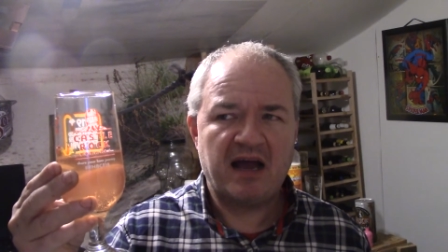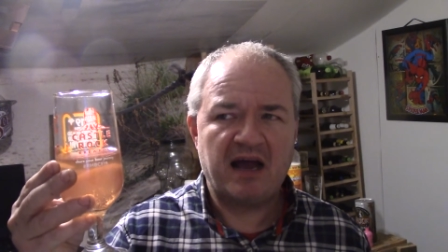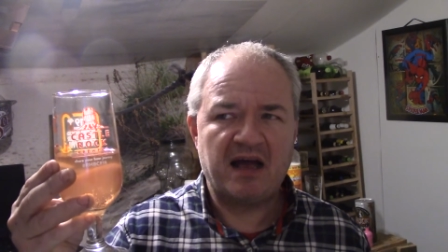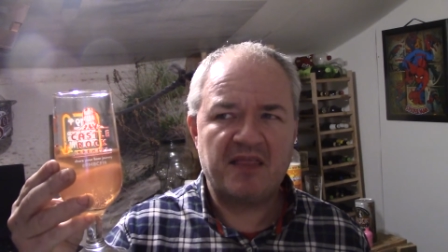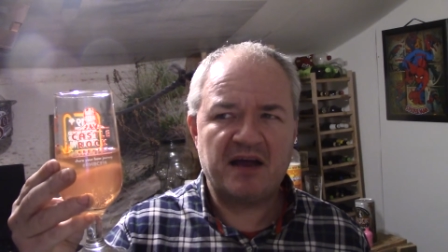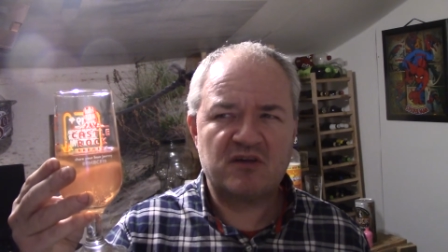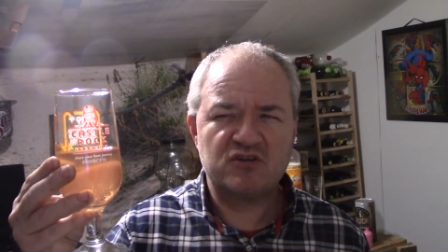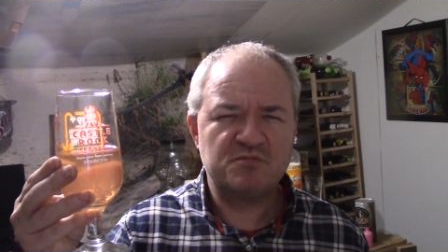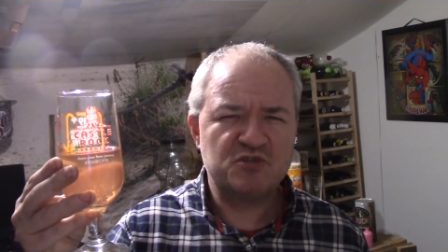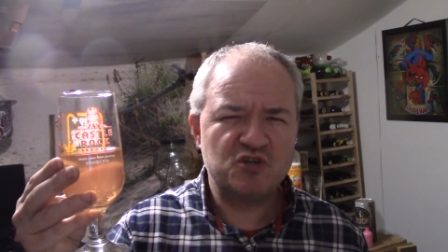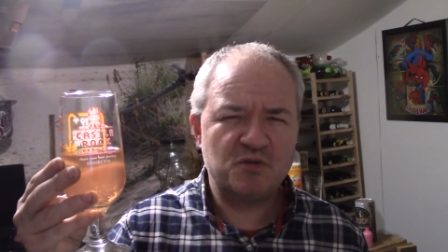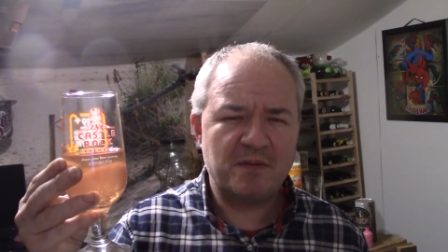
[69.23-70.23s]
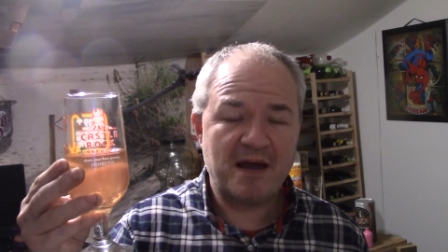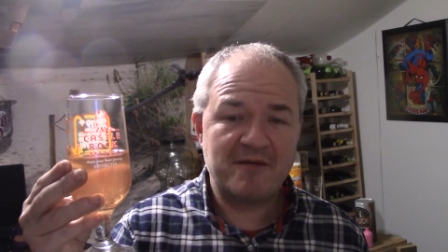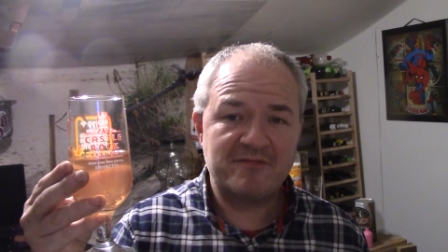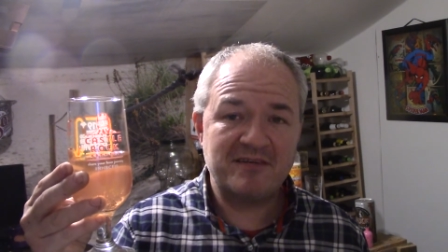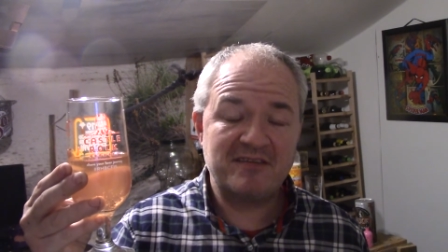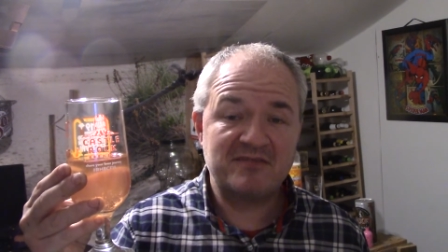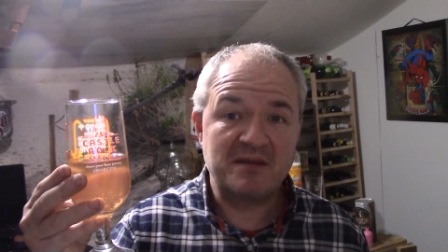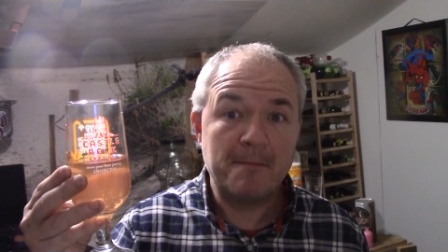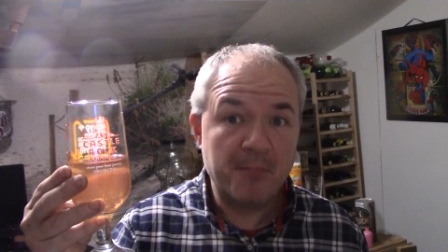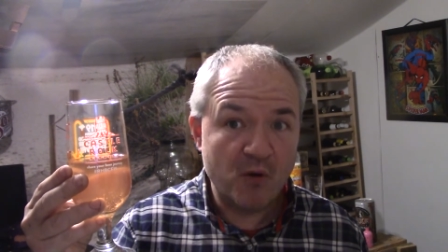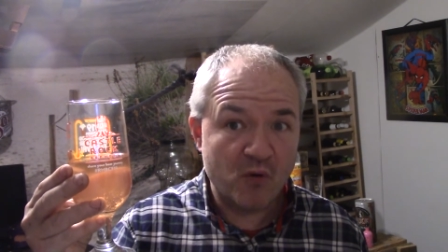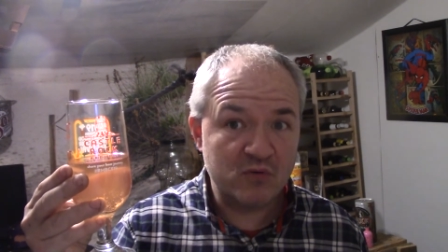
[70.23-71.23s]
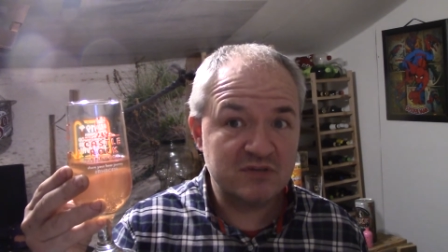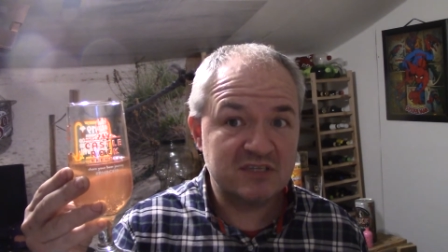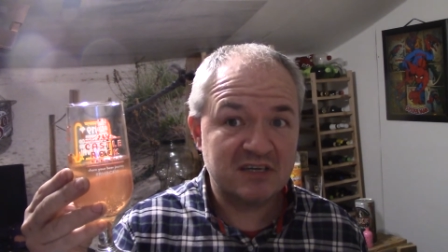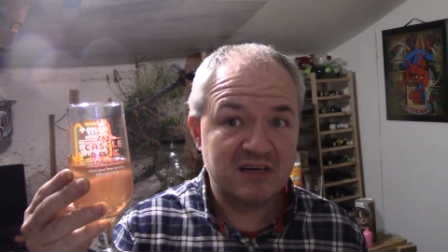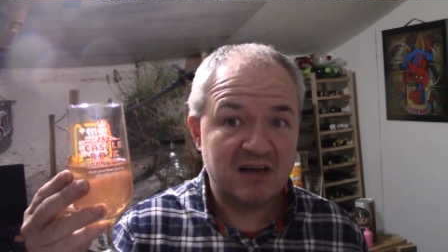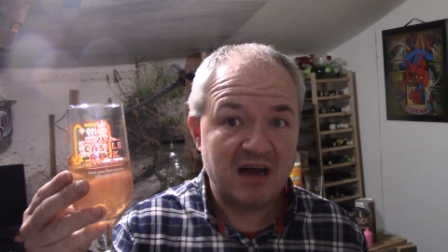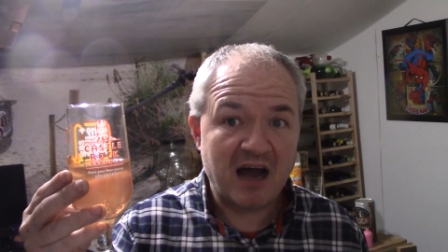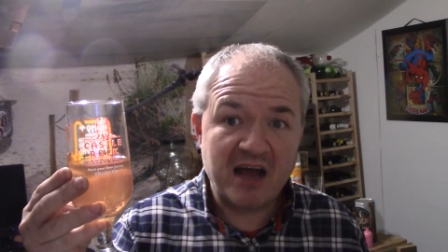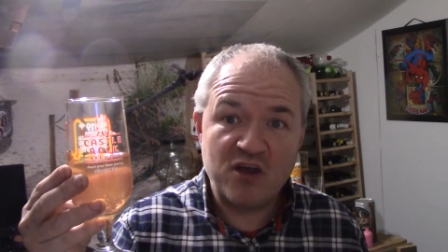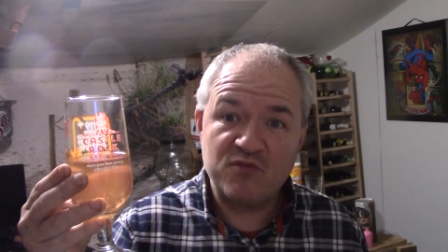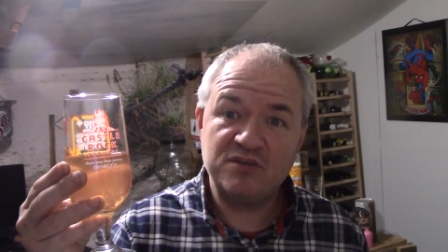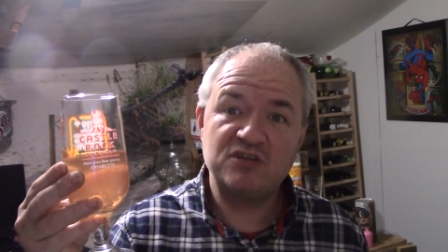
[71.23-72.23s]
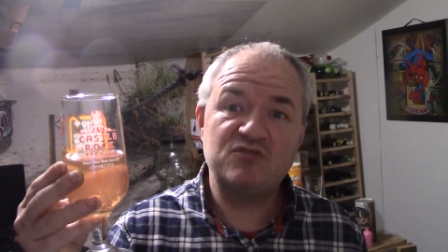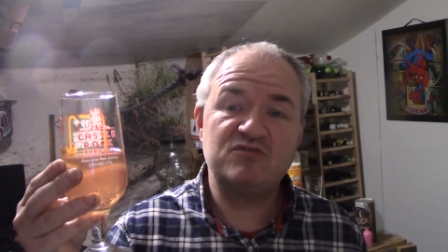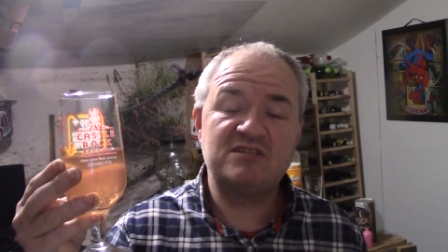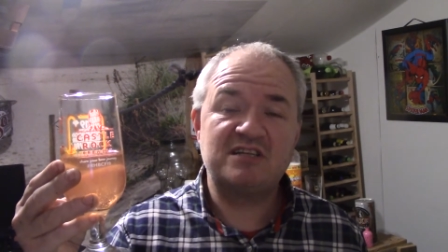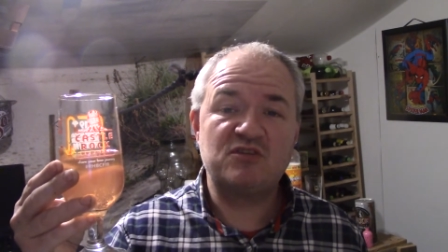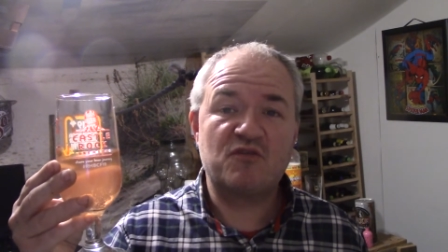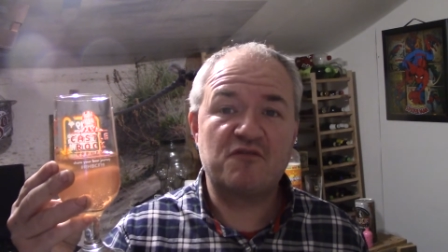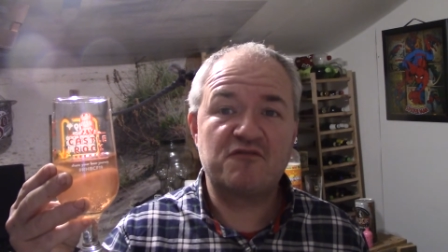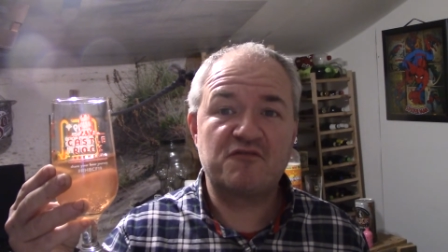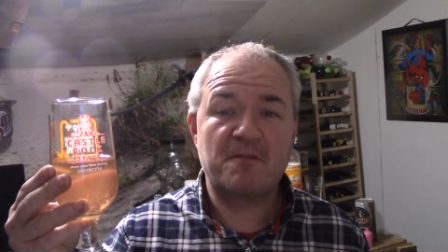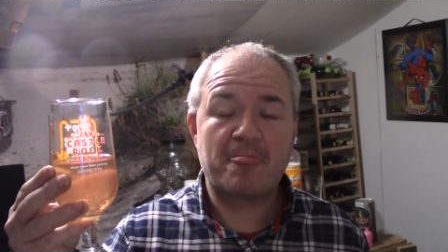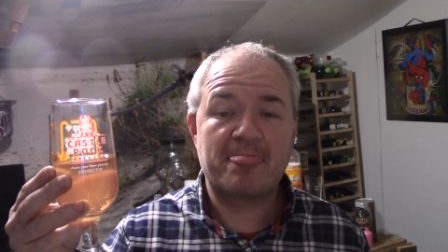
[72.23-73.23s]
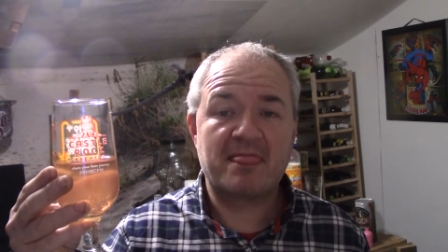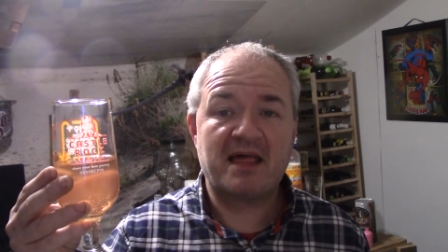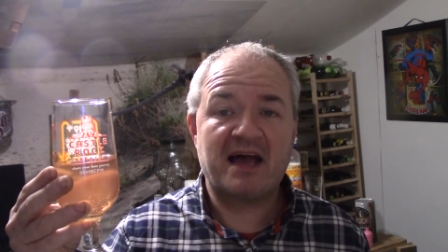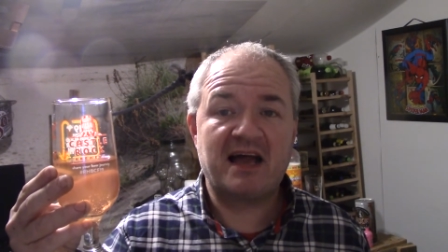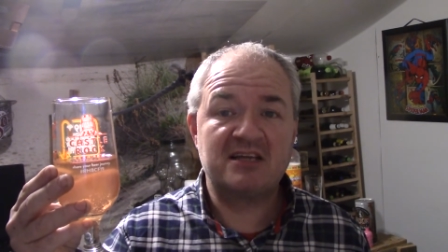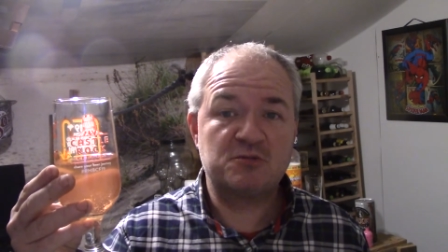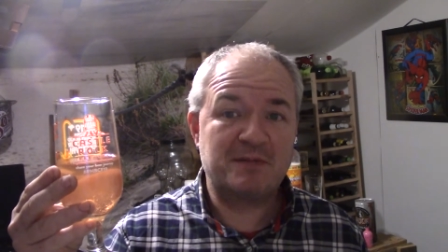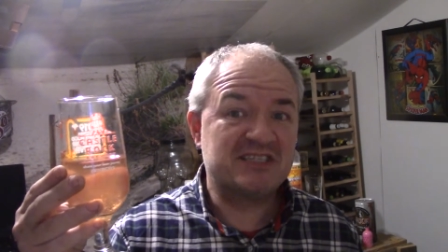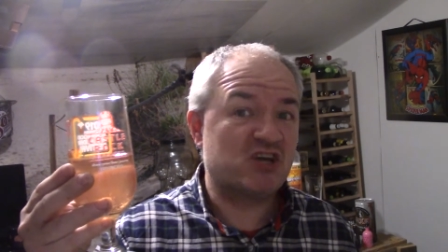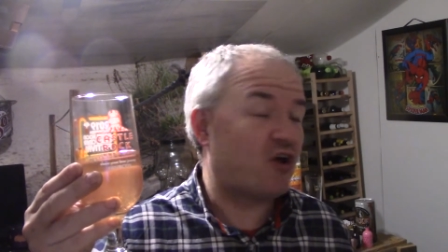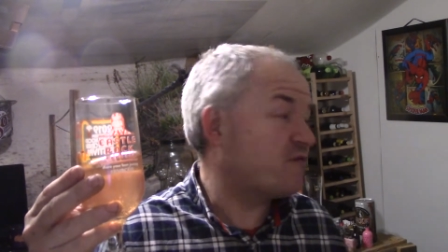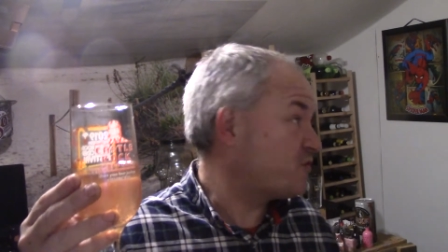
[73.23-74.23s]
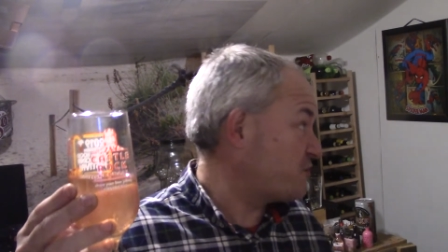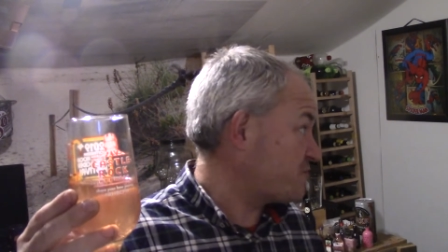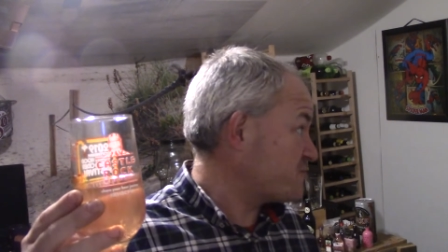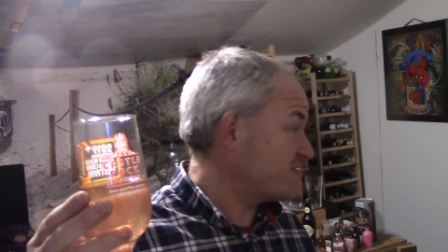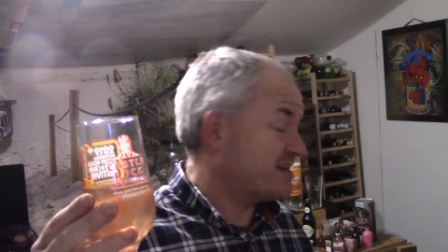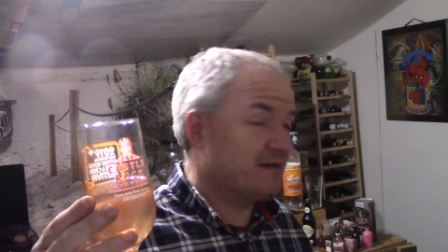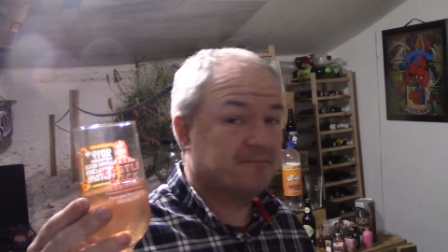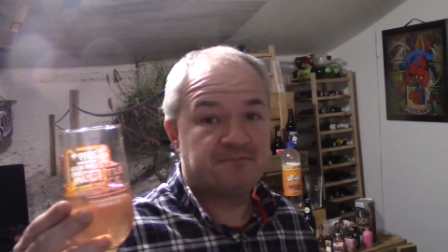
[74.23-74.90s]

Uh, that cost me £2.50, but I only used enough. I split it over the three.